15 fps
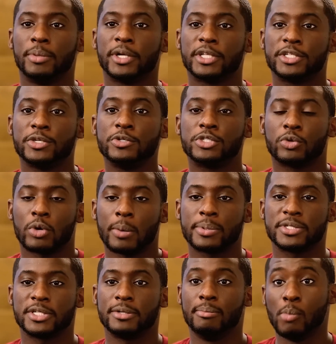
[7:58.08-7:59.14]
but it's used to
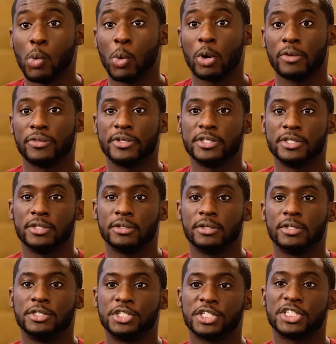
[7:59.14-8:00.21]
represent more than
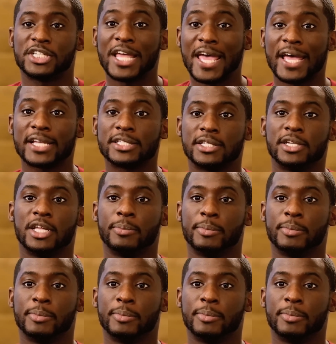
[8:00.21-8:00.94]
just text and